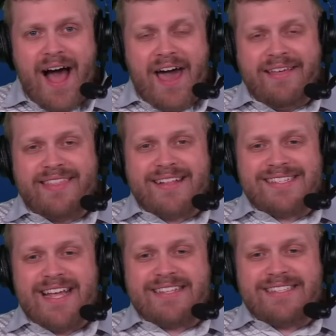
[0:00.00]
I think that
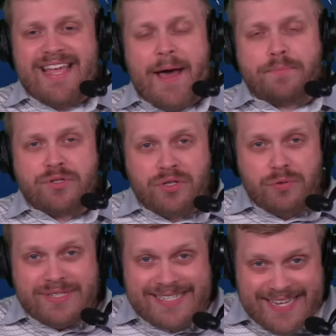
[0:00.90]
sets the
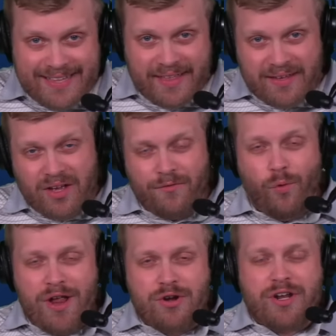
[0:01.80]
absolute ceiling of
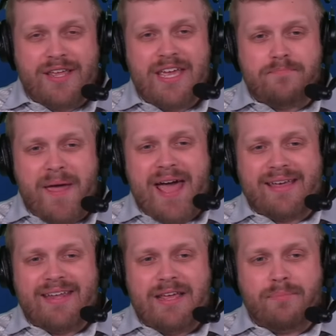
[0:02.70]
what you're going to get
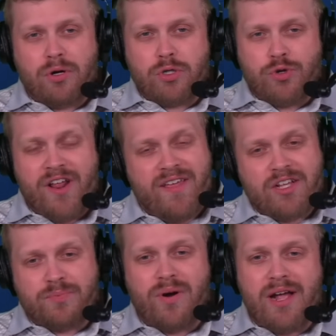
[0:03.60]
back in a Burks trade. I think
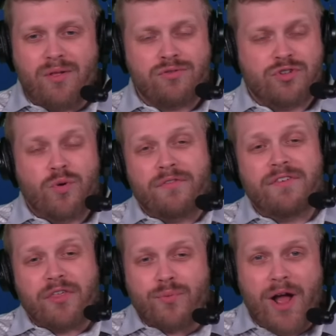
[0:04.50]
it's probably closer to a
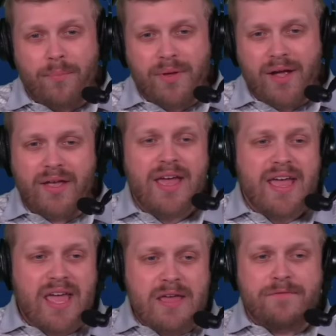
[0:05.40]
fifth-round pick
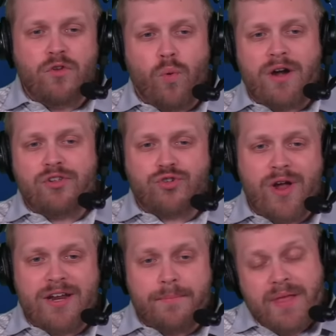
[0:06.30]
if you wanted to
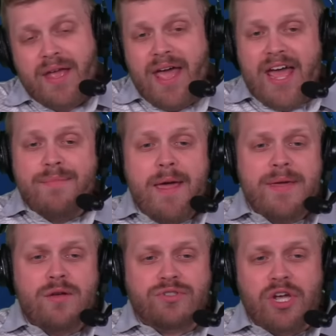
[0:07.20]
trade him. And
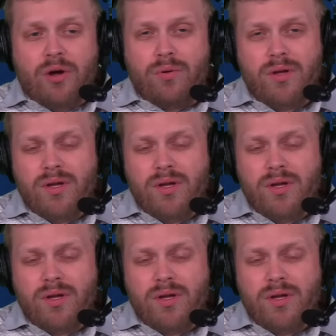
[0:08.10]
maybe you do.